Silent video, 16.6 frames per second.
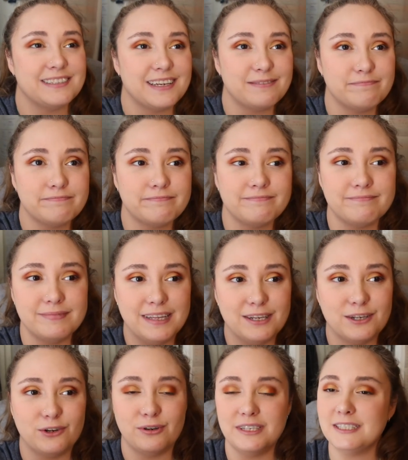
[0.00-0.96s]
I was like,
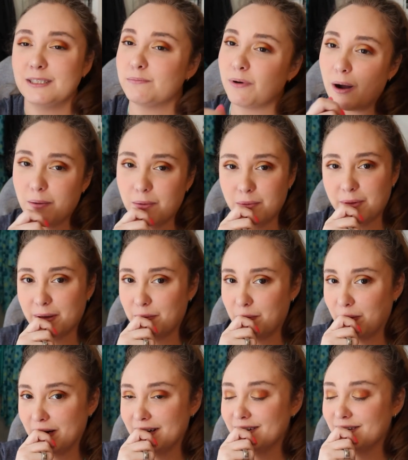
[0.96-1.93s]
mm, grease probably
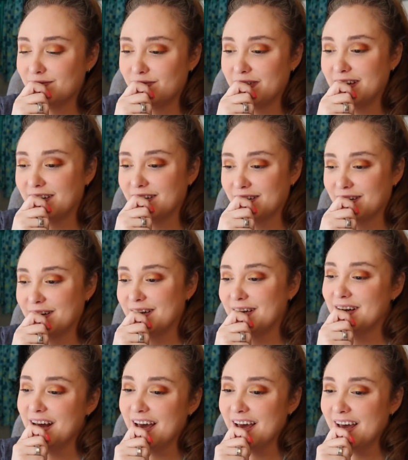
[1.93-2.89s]
wouldn't feel
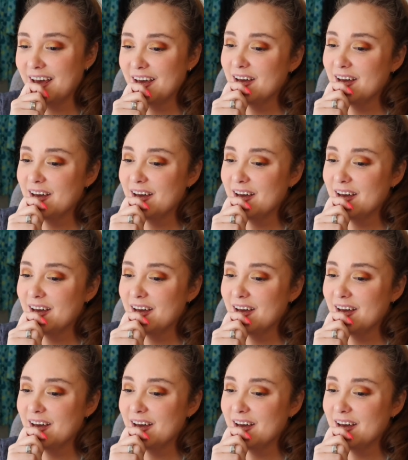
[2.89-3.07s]
good,